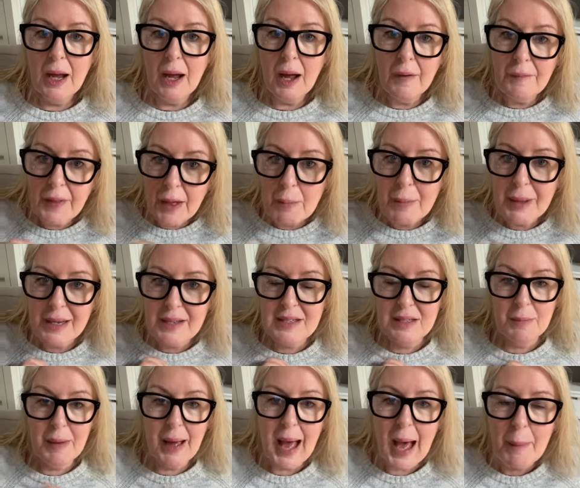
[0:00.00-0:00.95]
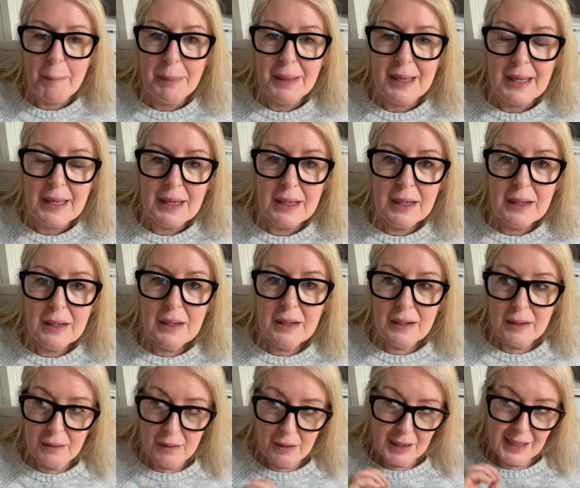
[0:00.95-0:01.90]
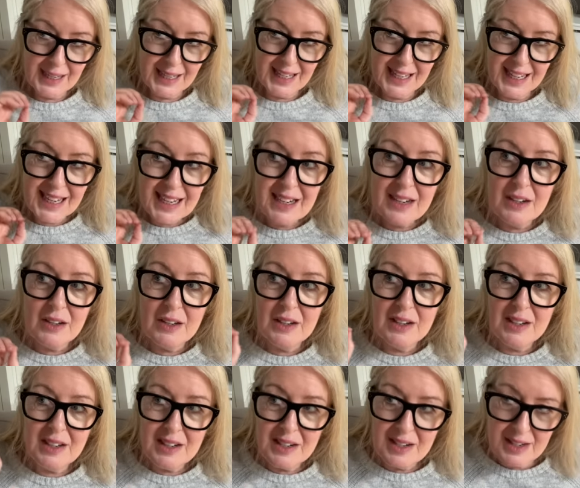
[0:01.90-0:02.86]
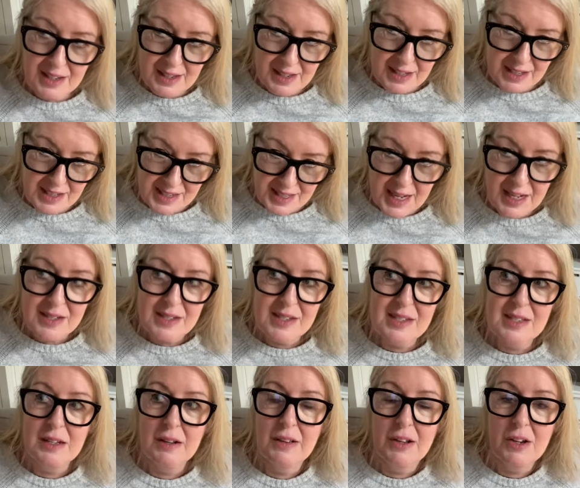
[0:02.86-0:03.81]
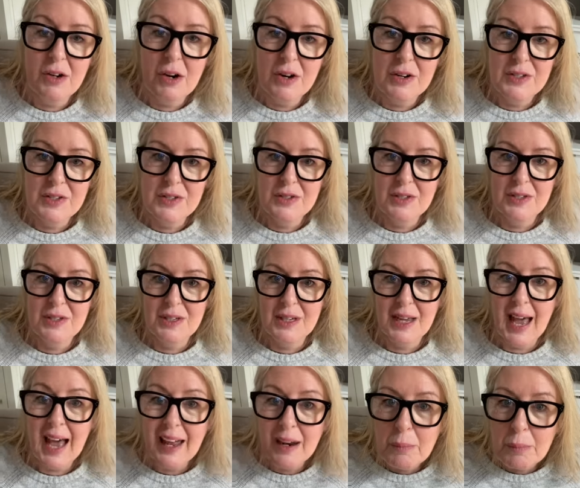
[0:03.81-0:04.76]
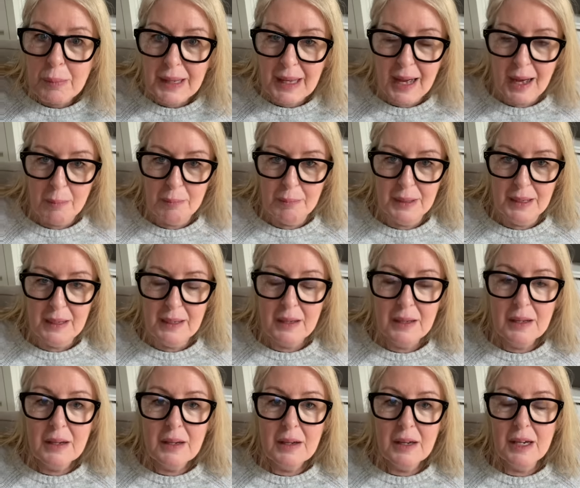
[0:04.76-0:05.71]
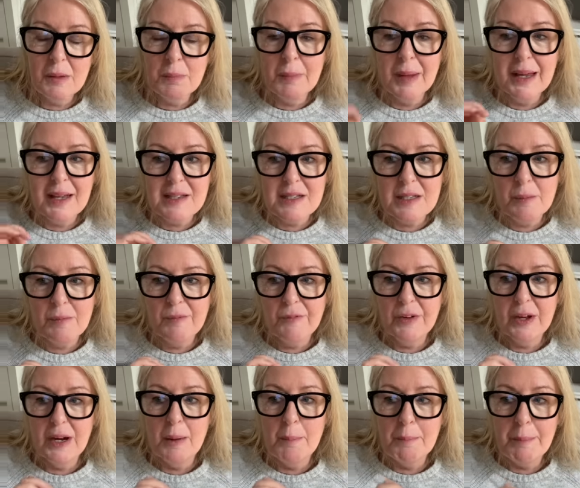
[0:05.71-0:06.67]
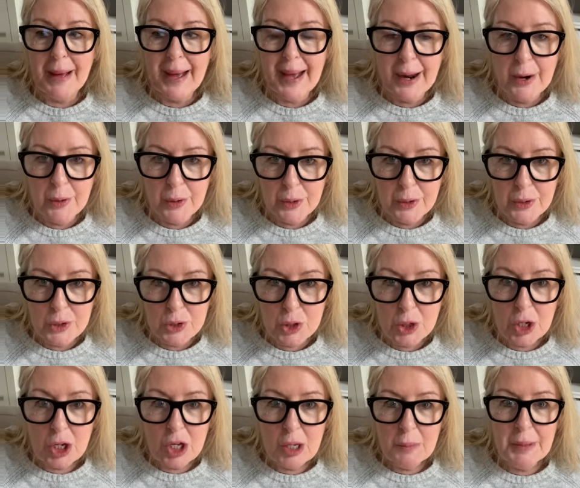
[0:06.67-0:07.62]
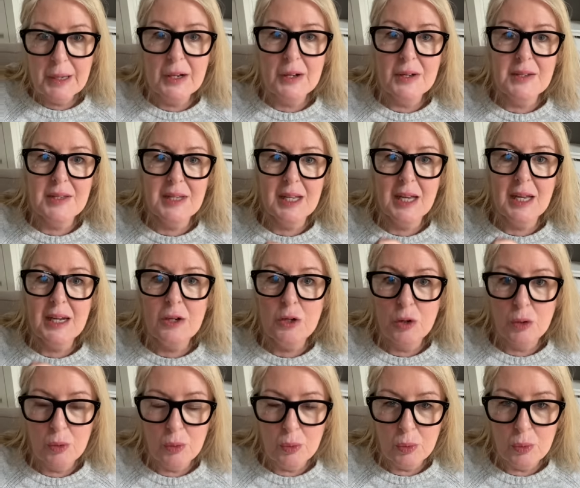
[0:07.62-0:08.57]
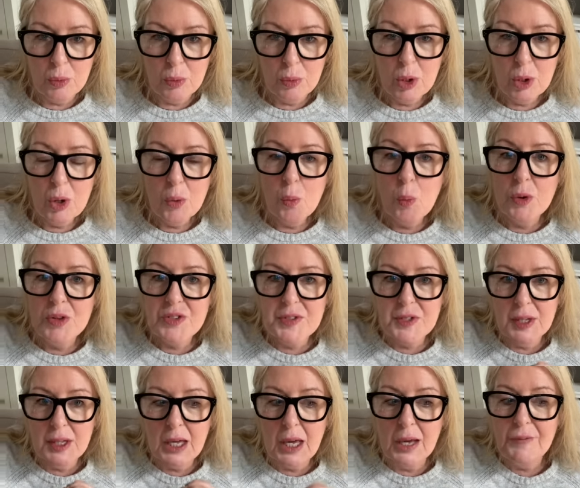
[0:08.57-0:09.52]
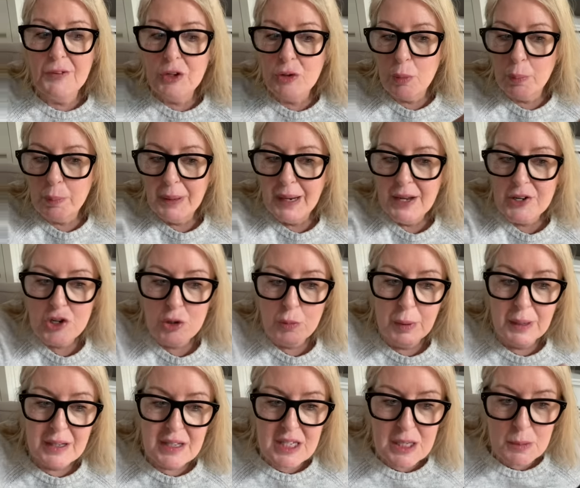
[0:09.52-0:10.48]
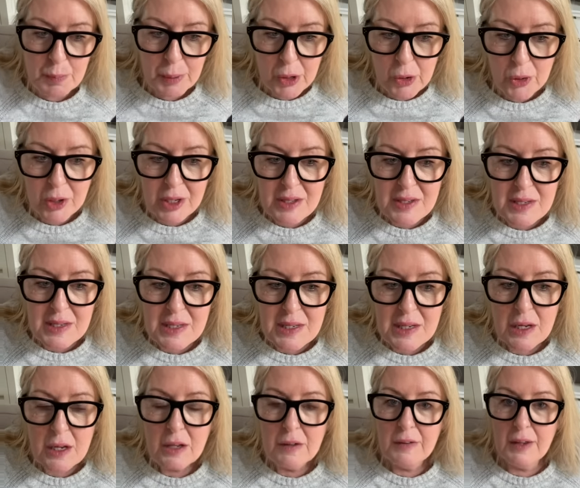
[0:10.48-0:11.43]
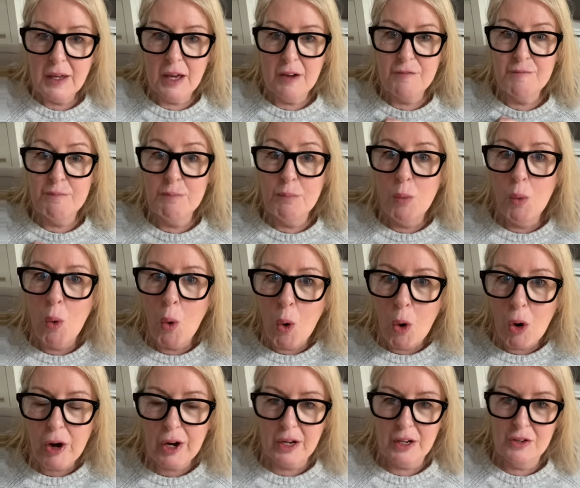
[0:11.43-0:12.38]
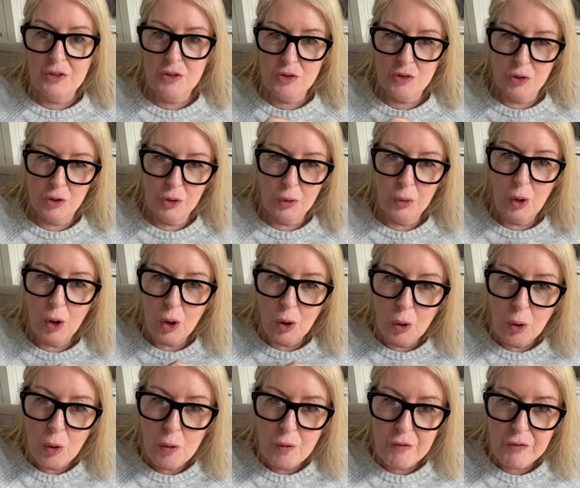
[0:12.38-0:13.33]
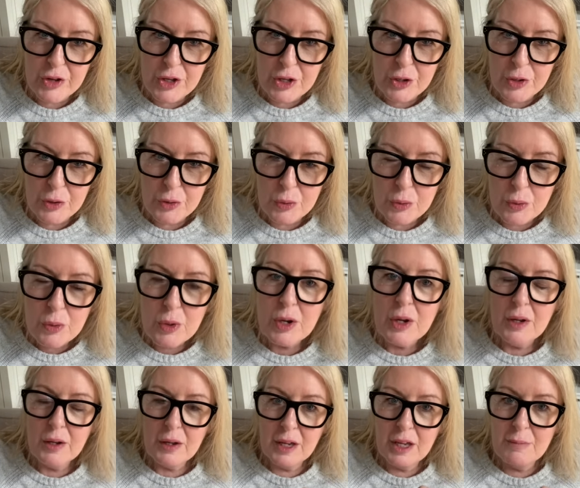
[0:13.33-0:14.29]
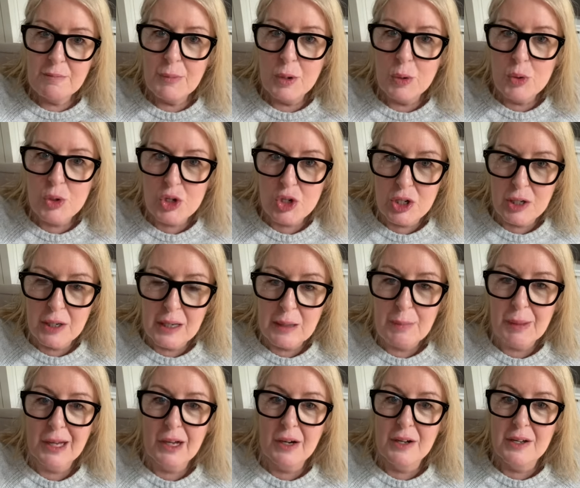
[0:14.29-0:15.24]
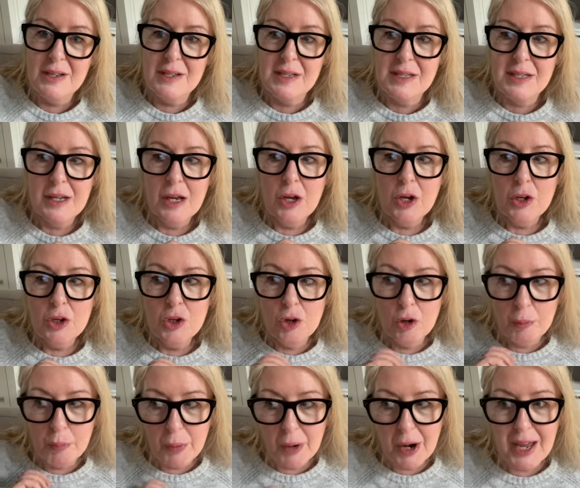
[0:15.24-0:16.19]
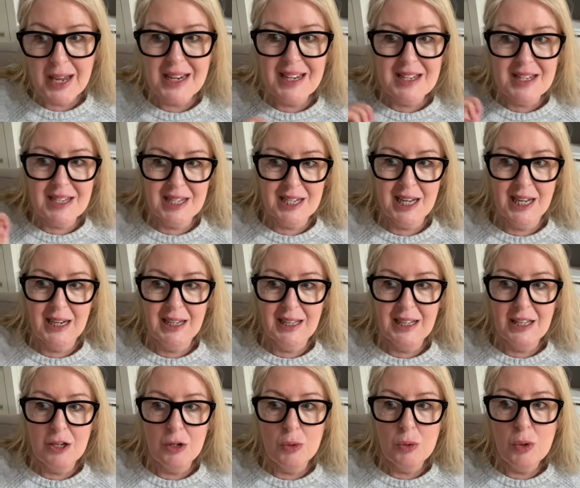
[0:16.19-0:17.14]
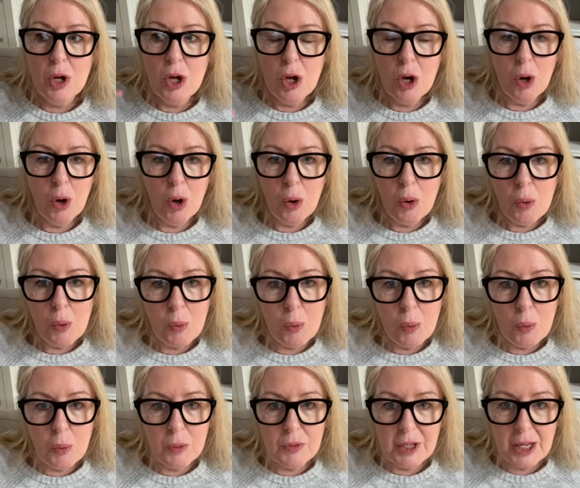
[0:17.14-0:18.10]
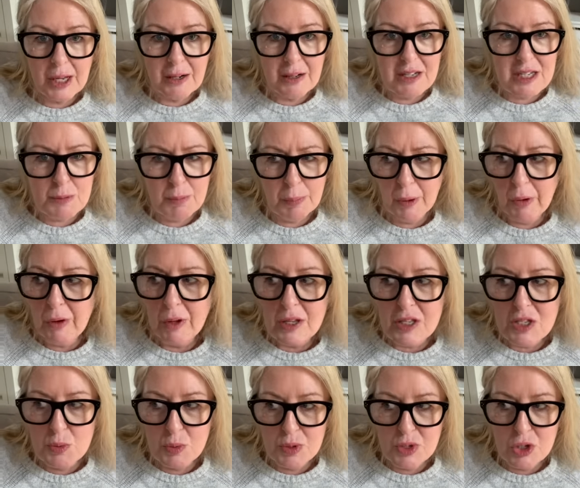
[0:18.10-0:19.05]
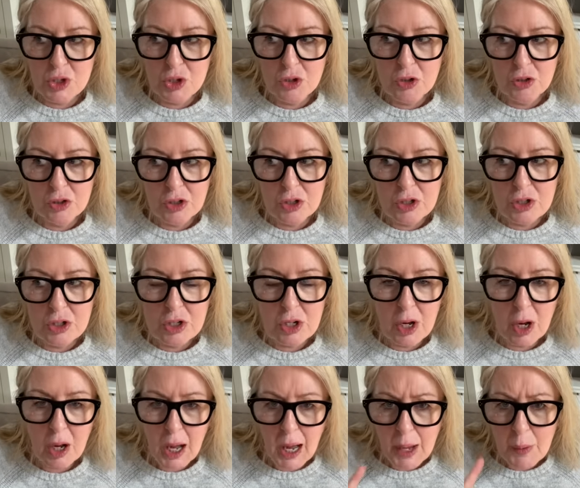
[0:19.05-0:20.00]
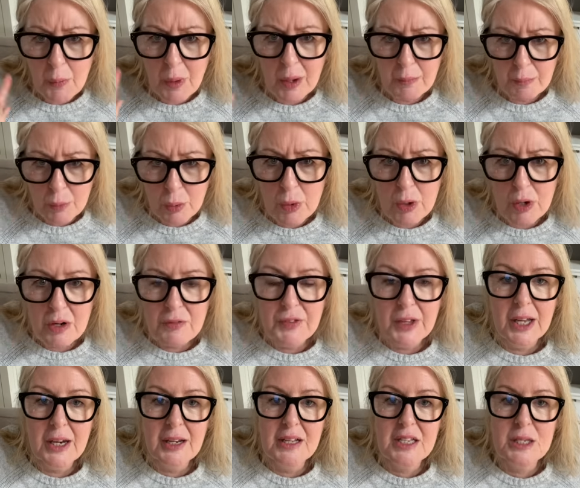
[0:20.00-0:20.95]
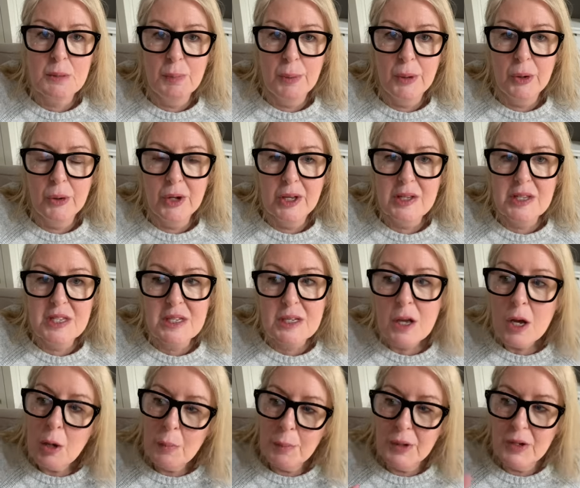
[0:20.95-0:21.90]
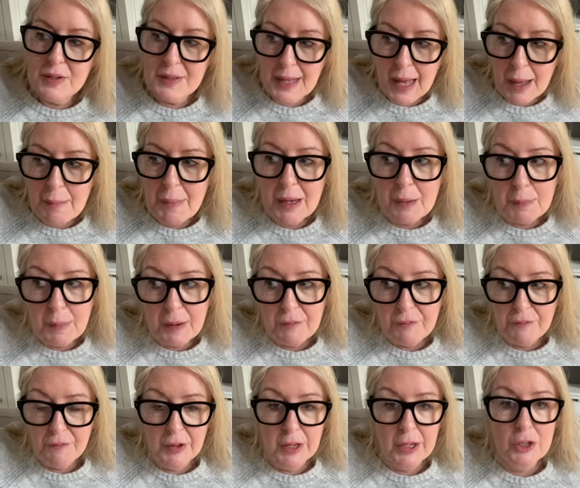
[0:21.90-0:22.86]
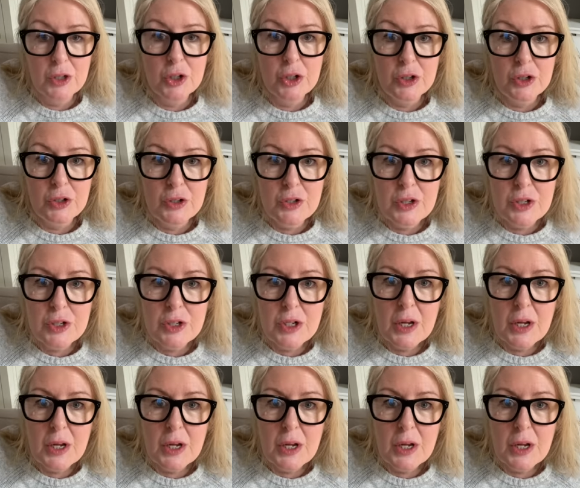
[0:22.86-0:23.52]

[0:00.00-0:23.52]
And that makes them happy in the sense that the narcissist can be happy. It makes them feel empowered because they know once they give you a pleasurable experience, they have more control over you emotionally, because your brain is telling you, oh, that experience was good. I want more of that experience because that made me feel good.